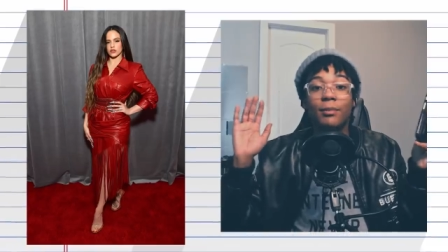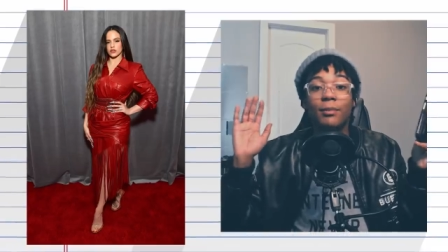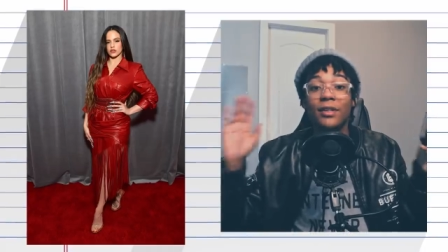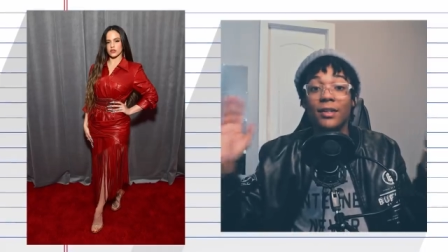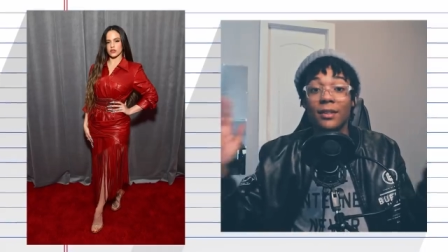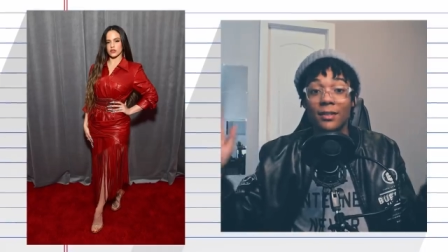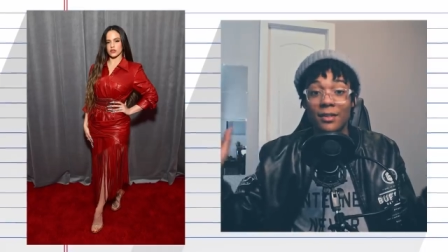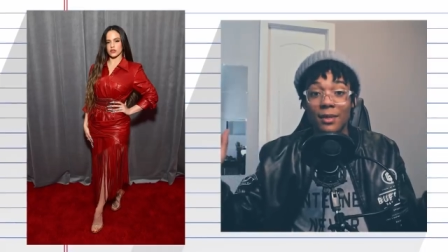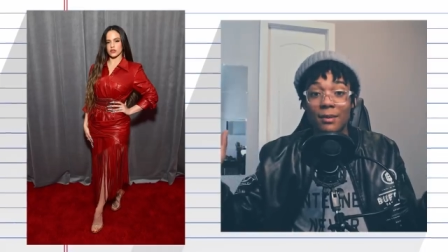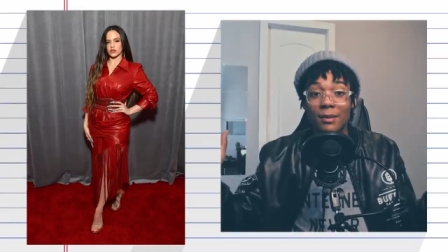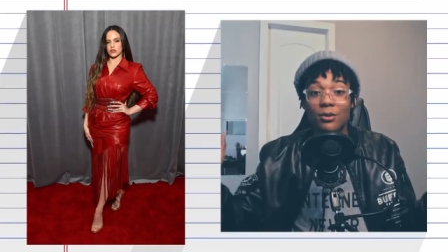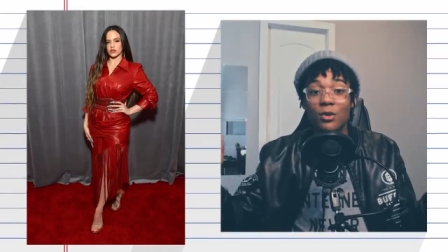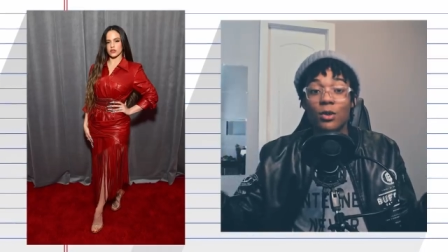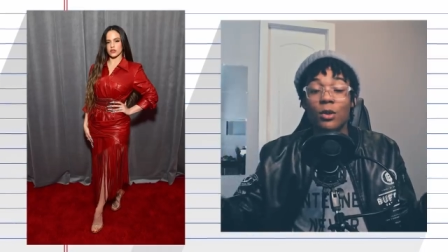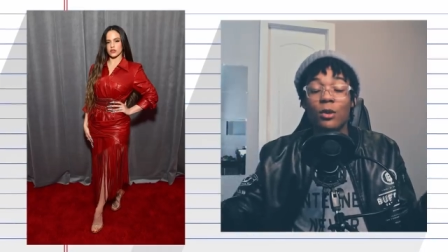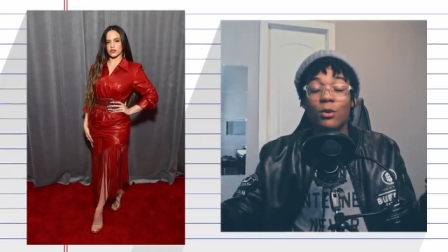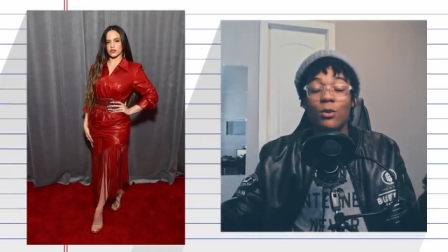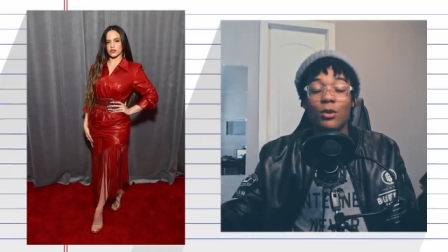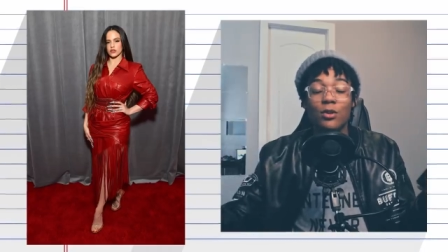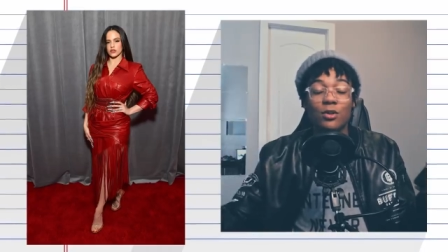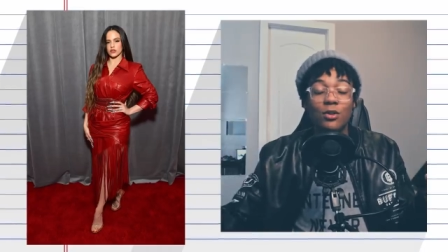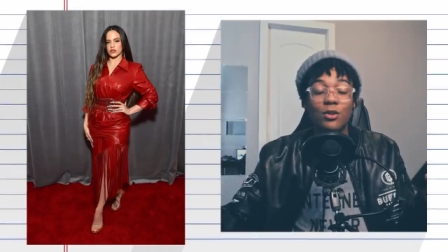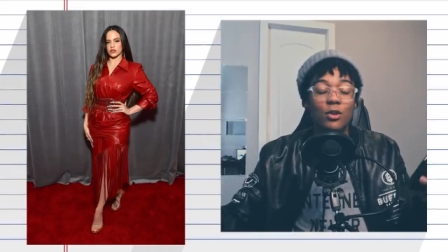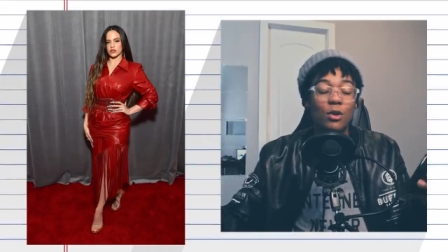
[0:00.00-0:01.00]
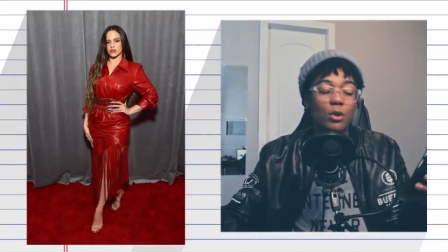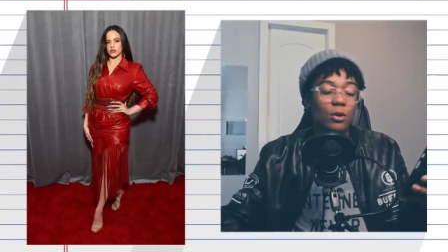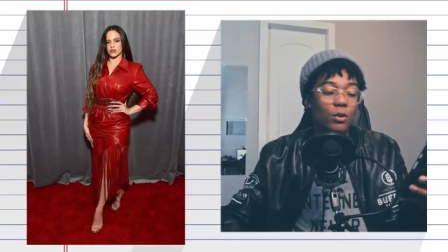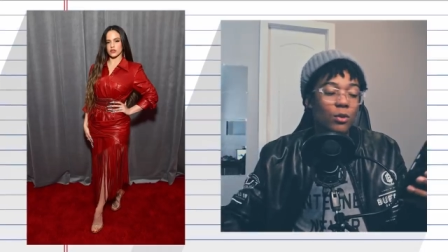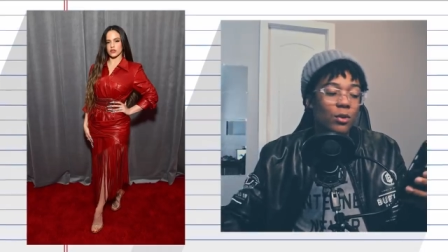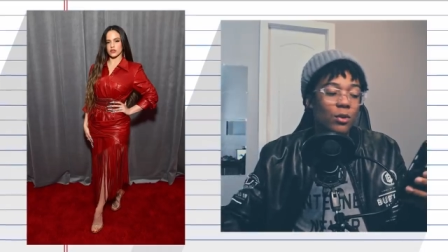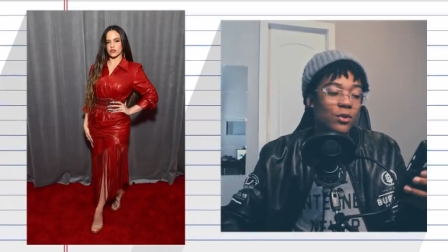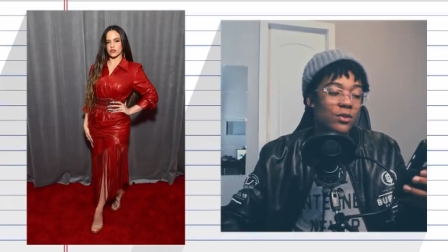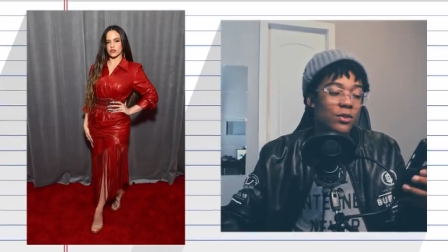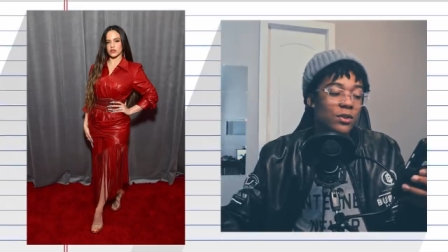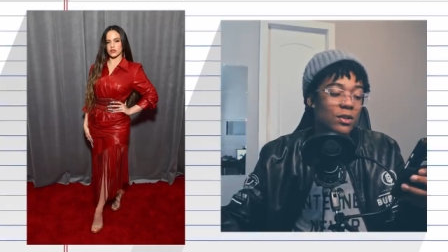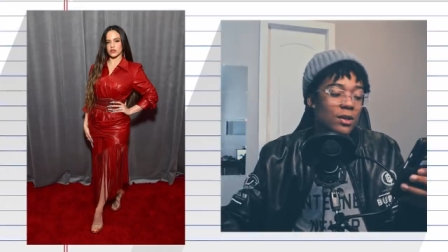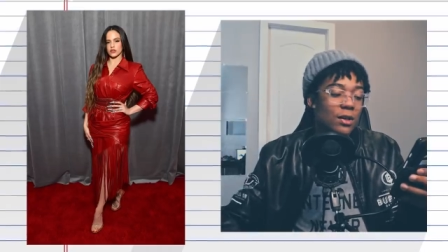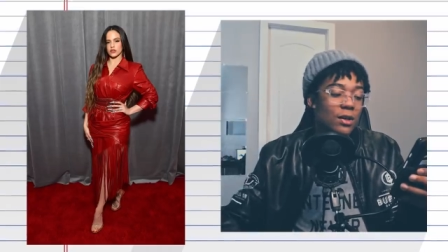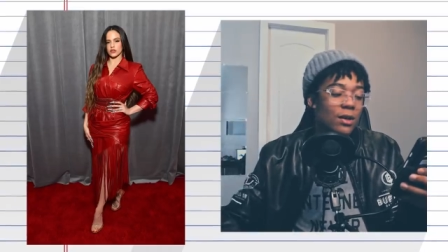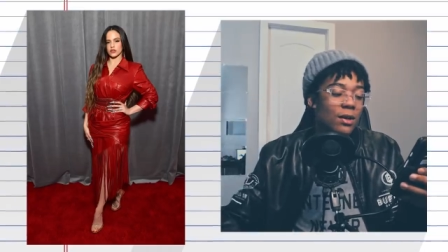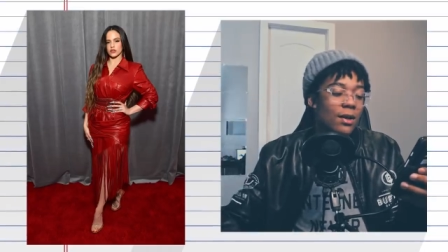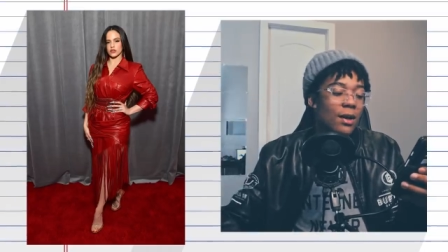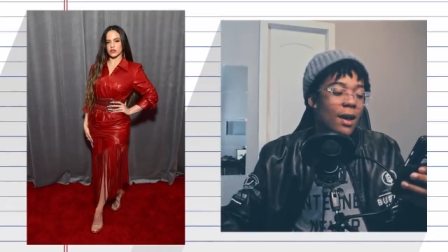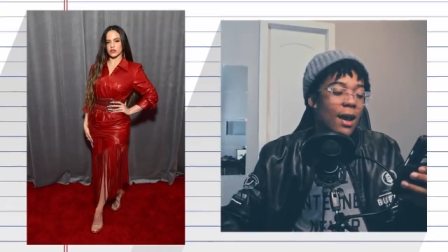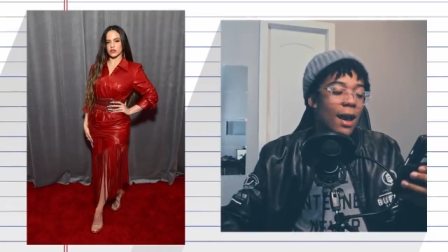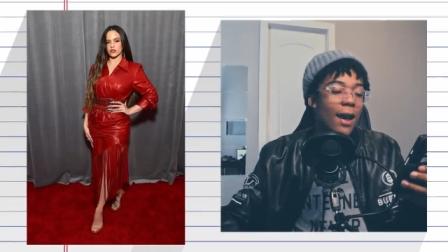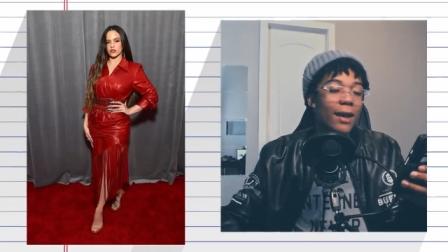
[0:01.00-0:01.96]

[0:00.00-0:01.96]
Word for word: please keep doing what you're doing rosalia